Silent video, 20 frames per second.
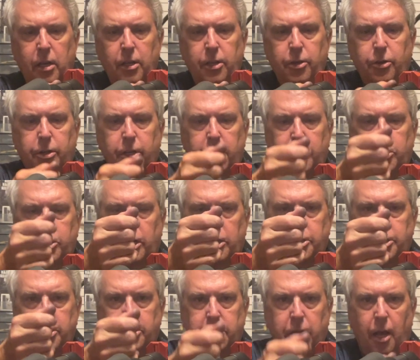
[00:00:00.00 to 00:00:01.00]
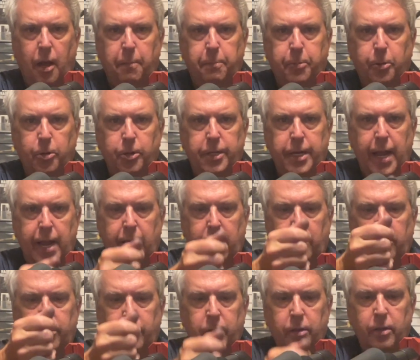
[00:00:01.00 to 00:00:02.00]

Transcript: You can adjust this up or down